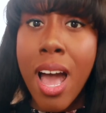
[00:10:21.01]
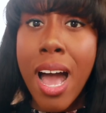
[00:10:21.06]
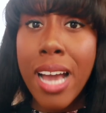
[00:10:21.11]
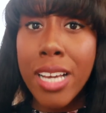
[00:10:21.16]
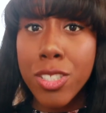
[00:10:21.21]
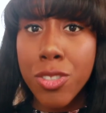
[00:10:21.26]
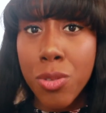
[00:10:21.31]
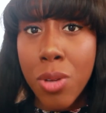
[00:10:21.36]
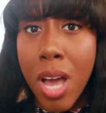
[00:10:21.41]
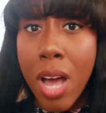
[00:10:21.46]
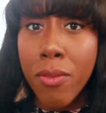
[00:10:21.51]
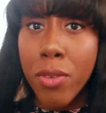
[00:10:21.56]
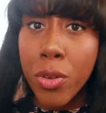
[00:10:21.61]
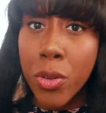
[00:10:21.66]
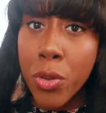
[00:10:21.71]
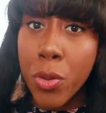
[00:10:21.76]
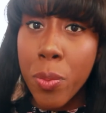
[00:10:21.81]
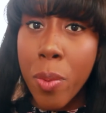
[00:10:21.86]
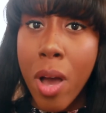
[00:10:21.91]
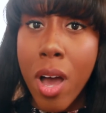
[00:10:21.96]
I do have
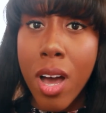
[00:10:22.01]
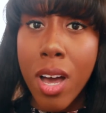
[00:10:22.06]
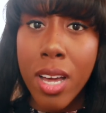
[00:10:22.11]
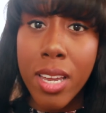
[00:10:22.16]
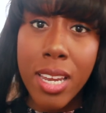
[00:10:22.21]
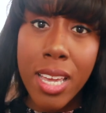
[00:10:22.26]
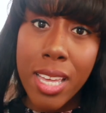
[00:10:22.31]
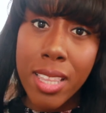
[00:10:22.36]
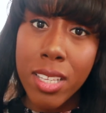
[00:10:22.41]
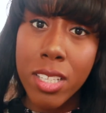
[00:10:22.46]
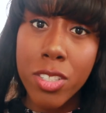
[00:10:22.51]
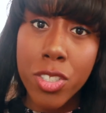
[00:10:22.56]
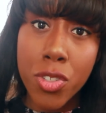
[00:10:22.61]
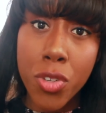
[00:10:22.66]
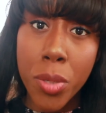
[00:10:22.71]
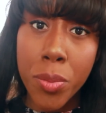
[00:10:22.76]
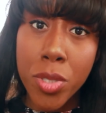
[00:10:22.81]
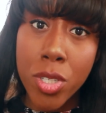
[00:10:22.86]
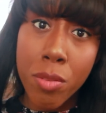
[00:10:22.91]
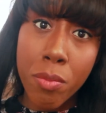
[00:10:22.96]
a coupon in the
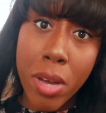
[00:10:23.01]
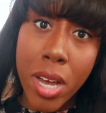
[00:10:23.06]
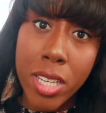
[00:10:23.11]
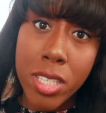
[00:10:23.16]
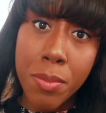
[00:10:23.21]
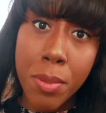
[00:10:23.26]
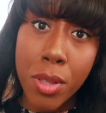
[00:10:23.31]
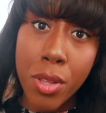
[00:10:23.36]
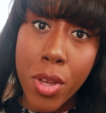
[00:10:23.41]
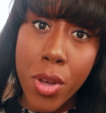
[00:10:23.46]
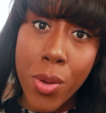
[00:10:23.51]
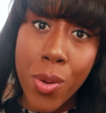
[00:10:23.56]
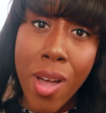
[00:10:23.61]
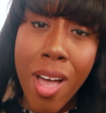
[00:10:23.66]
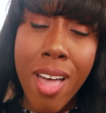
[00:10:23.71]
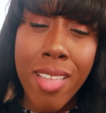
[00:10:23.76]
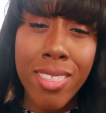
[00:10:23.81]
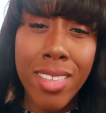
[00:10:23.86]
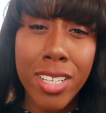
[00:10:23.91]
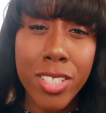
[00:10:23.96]
description box below
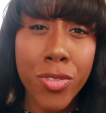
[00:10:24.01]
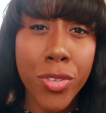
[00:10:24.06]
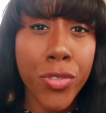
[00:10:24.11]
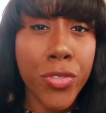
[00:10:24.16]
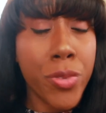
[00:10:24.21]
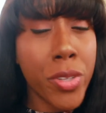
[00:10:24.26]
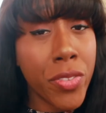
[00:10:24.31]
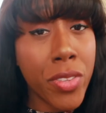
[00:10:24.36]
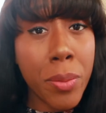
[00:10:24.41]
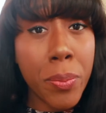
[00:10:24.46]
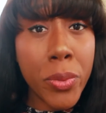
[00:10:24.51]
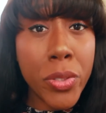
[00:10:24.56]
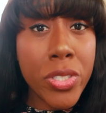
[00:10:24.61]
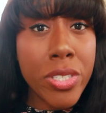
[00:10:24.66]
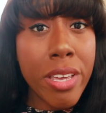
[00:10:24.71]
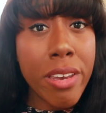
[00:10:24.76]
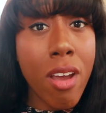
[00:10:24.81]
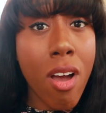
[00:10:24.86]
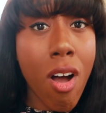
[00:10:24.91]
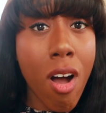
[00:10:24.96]
that is for
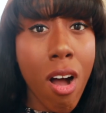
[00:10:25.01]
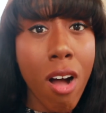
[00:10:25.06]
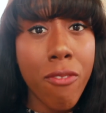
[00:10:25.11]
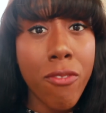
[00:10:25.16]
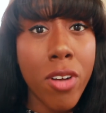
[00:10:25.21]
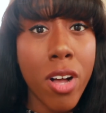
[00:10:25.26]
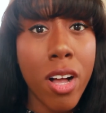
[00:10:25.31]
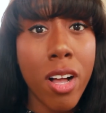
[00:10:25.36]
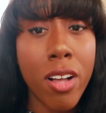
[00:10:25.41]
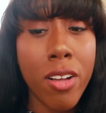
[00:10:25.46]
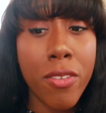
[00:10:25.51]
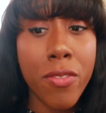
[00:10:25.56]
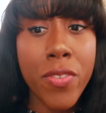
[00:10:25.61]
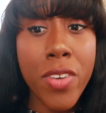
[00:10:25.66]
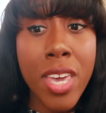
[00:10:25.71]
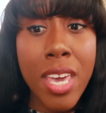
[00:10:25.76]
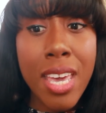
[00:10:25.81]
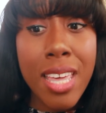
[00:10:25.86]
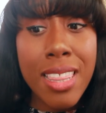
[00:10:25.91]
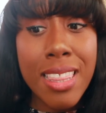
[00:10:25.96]
50% off
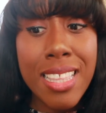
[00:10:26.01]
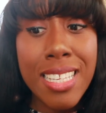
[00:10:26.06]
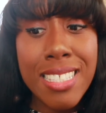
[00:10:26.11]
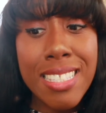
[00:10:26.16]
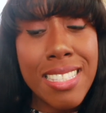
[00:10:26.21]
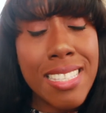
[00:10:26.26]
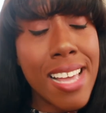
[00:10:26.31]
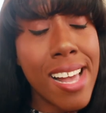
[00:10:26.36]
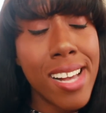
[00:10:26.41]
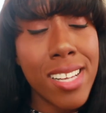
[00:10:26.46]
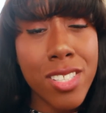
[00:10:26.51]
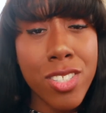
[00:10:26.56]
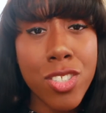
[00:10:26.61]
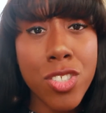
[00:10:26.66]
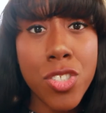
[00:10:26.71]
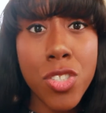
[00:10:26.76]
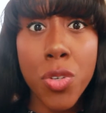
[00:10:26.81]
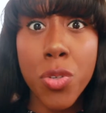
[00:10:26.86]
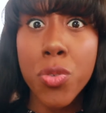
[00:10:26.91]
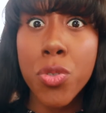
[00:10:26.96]
of this
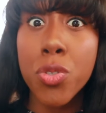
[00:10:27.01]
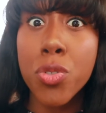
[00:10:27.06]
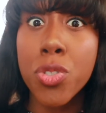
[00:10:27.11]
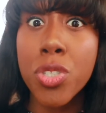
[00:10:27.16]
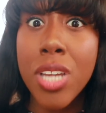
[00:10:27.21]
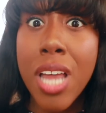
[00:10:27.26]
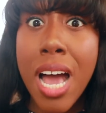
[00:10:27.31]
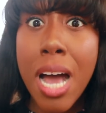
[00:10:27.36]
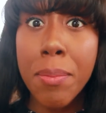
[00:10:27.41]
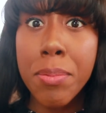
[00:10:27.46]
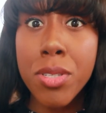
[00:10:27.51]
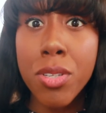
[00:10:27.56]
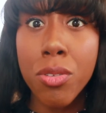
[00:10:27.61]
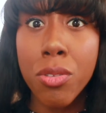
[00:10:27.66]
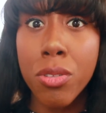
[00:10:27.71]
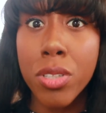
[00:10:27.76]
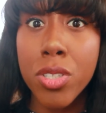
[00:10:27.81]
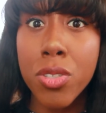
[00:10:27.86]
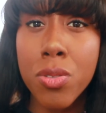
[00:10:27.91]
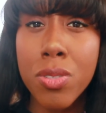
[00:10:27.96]
test, so you should
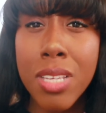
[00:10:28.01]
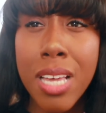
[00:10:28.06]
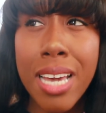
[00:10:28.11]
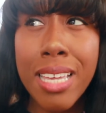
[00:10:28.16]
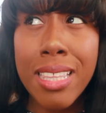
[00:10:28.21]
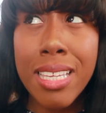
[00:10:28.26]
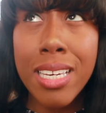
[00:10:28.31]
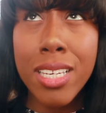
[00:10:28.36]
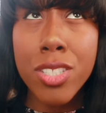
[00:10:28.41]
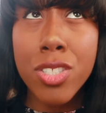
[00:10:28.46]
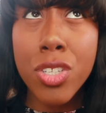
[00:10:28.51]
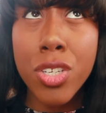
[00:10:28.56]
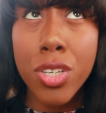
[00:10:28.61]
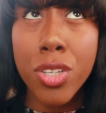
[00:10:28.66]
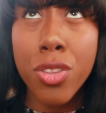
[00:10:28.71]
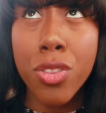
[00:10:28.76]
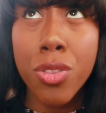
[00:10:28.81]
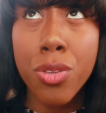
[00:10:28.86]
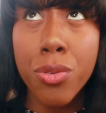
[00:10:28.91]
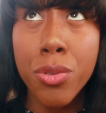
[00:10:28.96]
absolutely use it. I think it's
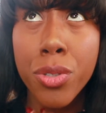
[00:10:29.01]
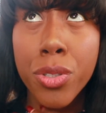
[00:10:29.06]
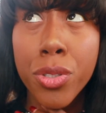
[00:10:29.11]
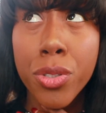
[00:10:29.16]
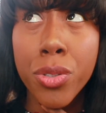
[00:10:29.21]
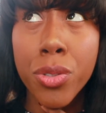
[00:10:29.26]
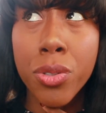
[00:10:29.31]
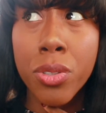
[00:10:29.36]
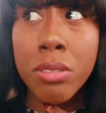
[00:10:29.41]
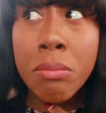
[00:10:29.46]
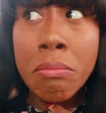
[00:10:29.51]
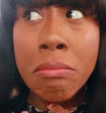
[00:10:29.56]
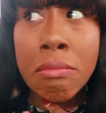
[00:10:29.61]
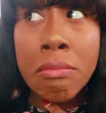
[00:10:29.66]
good through,